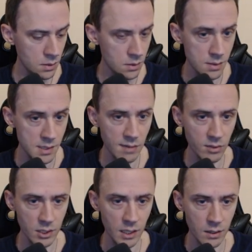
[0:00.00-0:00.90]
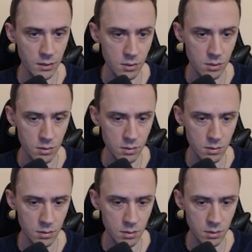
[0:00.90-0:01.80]
7 characters,
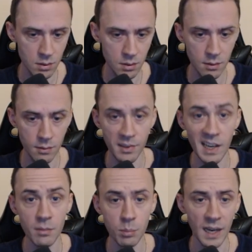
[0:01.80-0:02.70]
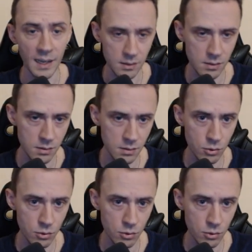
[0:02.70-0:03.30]
5 bucks.